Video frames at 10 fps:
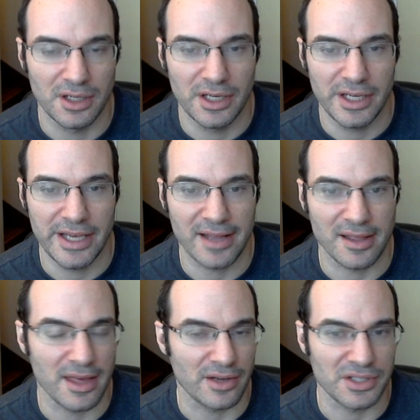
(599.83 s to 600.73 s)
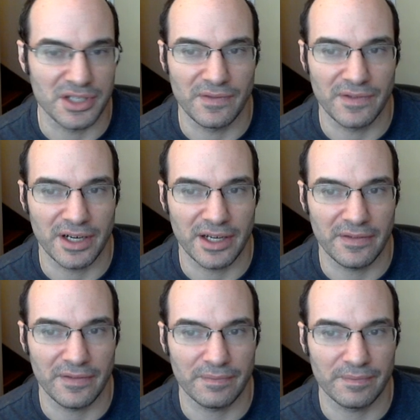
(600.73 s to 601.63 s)
he had to take on c5.
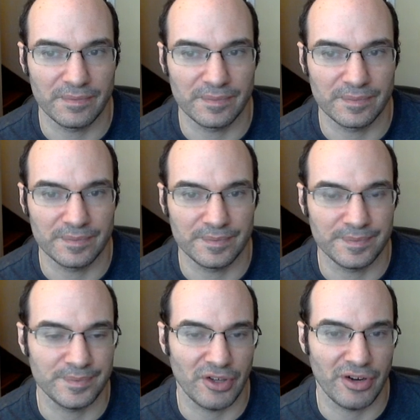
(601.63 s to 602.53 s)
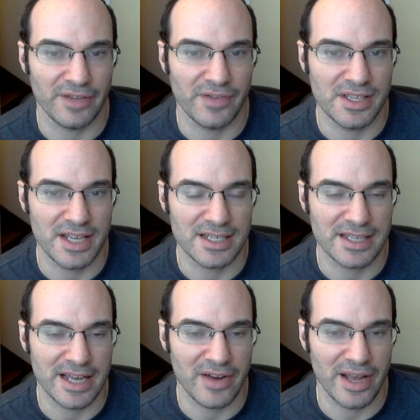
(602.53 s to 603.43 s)
Right, if he takes
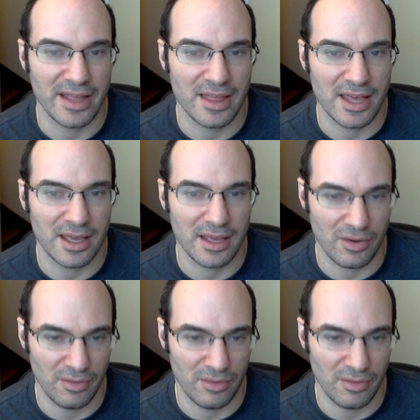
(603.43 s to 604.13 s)
now, I take on